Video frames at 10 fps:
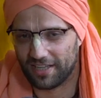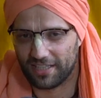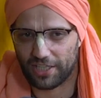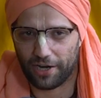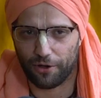
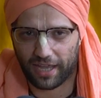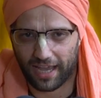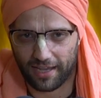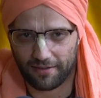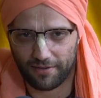He said,
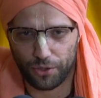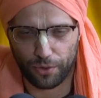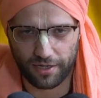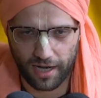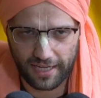okay, you
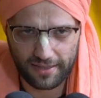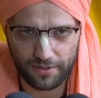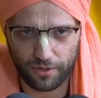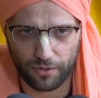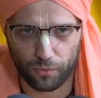are
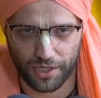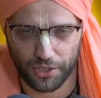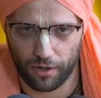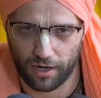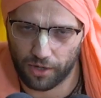not what
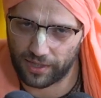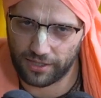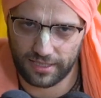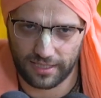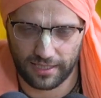you are when
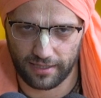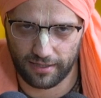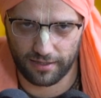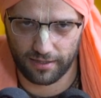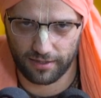you see
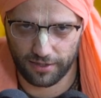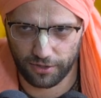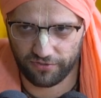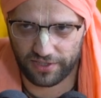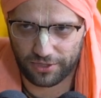
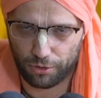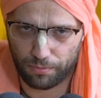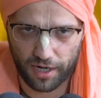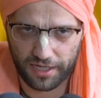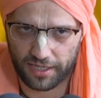your physical
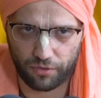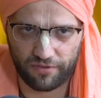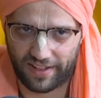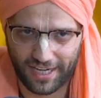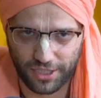body in a
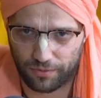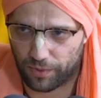reflection.